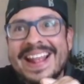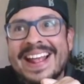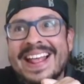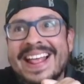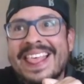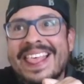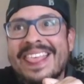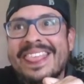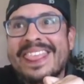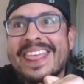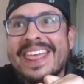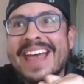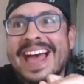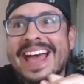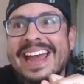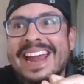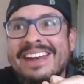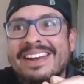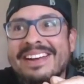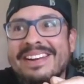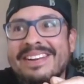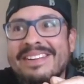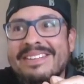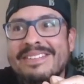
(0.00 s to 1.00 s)

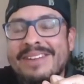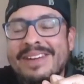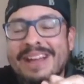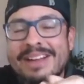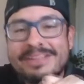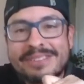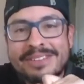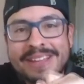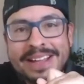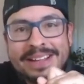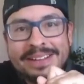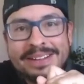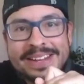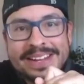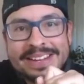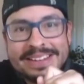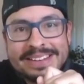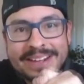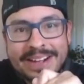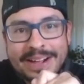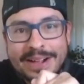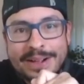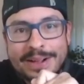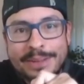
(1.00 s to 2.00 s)
that Rafael
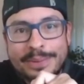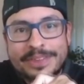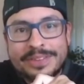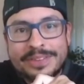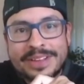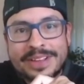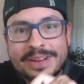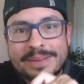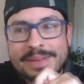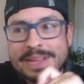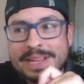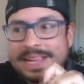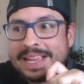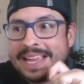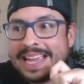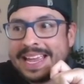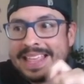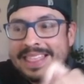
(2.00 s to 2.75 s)
Nadal was going to be